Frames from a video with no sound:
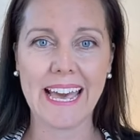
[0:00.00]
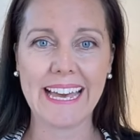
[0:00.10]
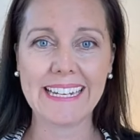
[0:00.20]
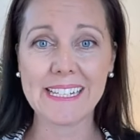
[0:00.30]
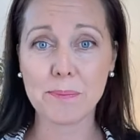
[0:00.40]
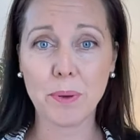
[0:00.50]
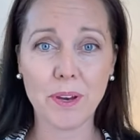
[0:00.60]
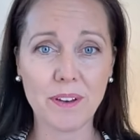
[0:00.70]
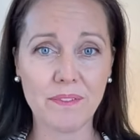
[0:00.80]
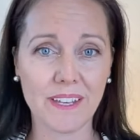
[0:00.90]
and it's
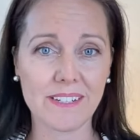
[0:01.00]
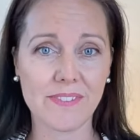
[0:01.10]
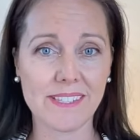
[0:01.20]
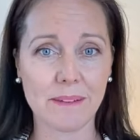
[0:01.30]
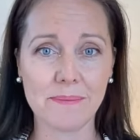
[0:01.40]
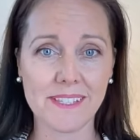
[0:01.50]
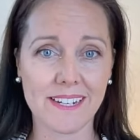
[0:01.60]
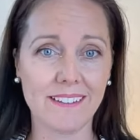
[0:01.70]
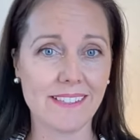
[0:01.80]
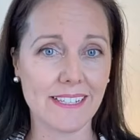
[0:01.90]
perfect for some
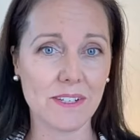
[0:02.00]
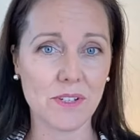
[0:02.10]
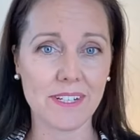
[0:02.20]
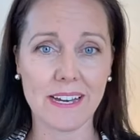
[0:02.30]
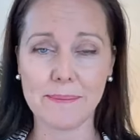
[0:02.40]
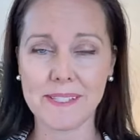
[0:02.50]
style synergy types.